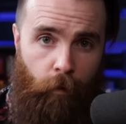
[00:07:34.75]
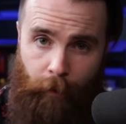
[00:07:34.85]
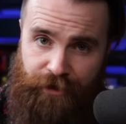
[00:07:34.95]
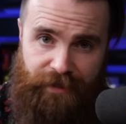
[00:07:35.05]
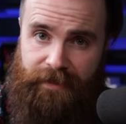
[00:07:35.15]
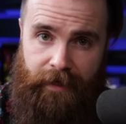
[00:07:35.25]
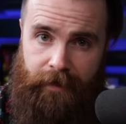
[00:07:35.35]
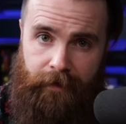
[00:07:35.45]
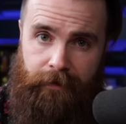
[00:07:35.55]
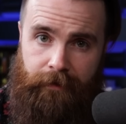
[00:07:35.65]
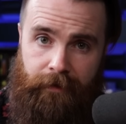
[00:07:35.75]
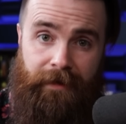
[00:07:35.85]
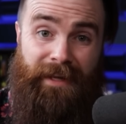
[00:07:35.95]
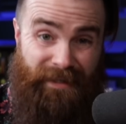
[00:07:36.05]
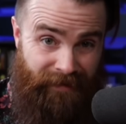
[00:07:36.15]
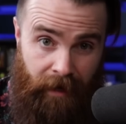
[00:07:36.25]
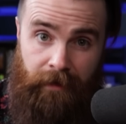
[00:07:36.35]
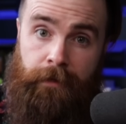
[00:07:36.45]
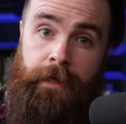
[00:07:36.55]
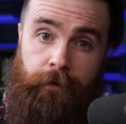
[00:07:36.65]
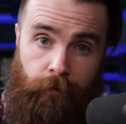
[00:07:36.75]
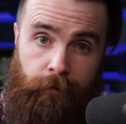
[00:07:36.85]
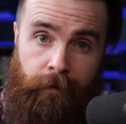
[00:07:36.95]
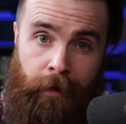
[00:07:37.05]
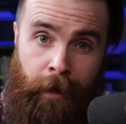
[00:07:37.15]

What we just did is not legal,